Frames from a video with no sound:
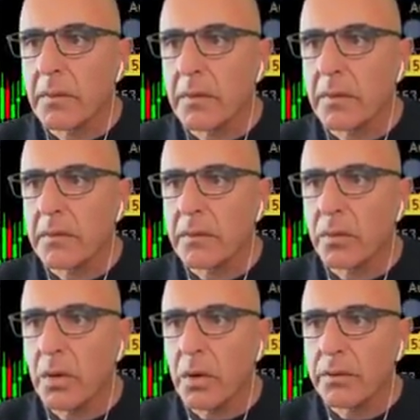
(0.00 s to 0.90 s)
It
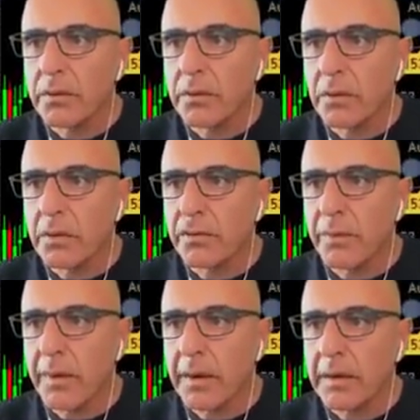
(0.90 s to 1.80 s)
was one of
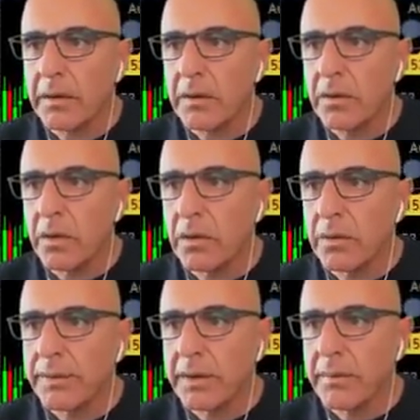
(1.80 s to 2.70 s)
my
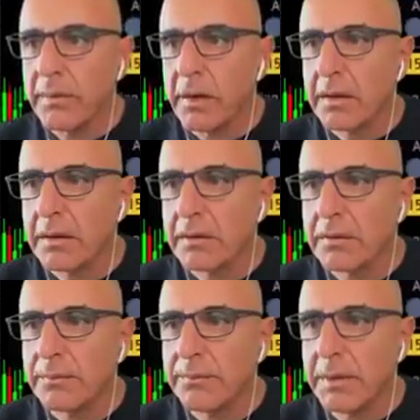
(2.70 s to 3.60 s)
long pre-market
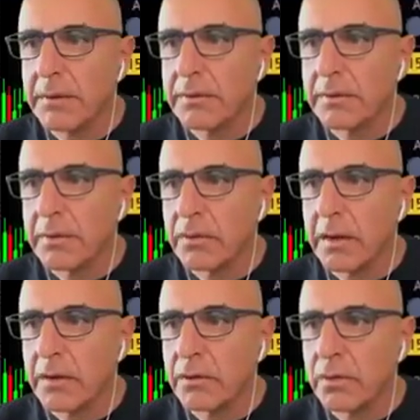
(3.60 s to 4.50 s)
picks.
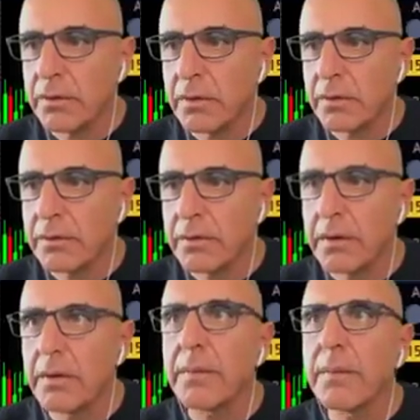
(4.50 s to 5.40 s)
Take two is also there.